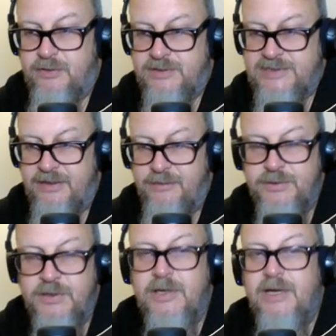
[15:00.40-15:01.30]
setup.
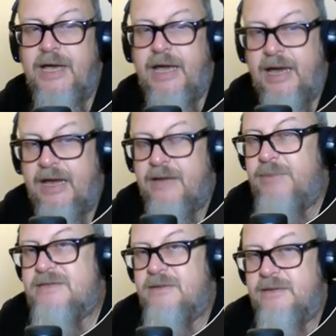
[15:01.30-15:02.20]
And
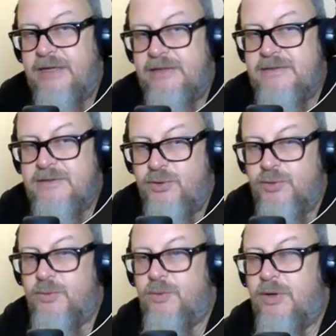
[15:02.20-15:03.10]
based on that,
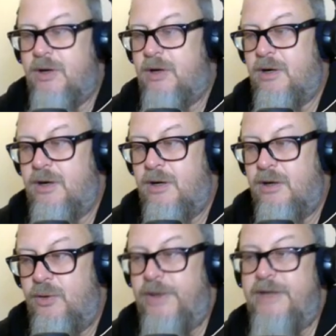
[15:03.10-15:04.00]
you are
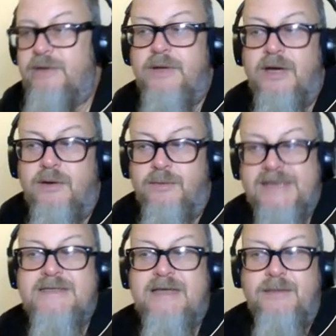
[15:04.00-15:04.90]
going to now
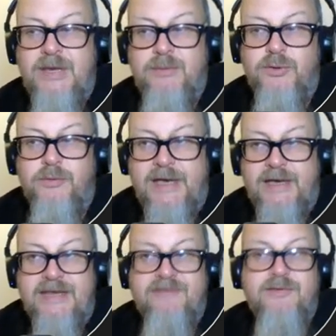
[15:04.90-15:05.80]
next time be able to make
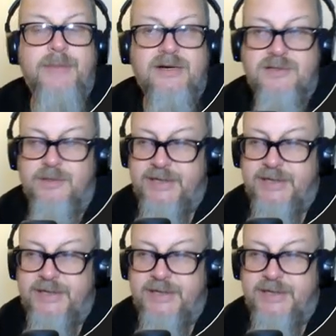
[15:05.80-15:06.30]
an even better script.